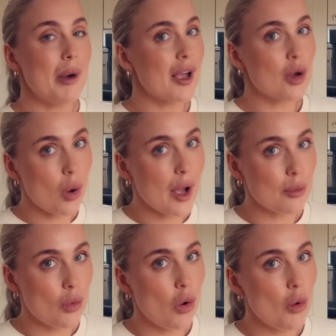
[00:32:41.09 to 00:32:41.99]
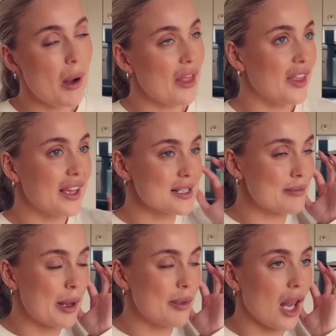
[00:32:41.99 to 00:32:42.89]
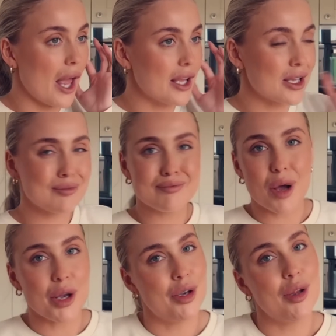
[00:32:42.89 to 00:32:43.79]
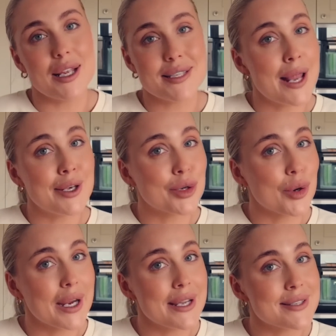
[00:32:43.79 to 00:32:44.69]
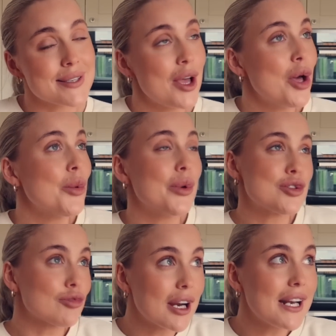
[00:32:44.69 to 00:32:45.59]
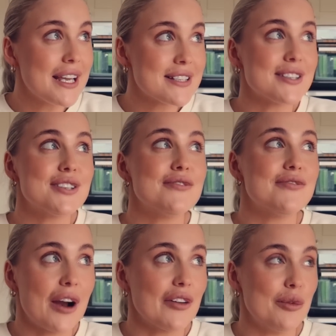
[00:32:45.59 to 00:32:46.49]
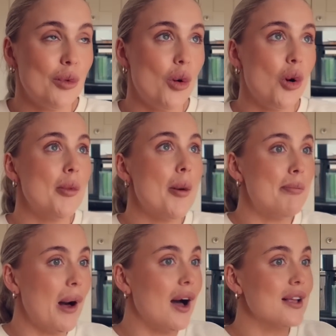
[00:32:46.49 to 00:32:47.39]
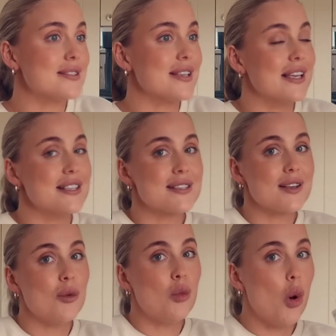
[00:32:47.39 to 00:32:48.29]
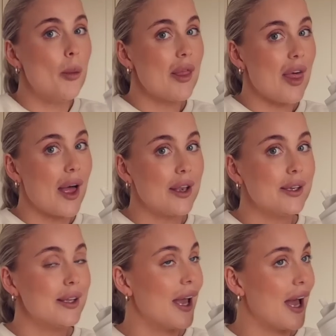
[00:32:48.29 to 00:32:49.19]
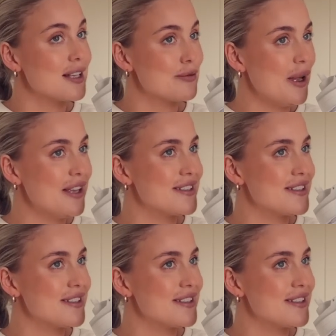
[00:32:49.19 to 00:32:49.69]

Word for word: By quite warm, I think it's maybe like, I don't know, like ten degrees, which really isn't very warm, but it's warmer than it has been.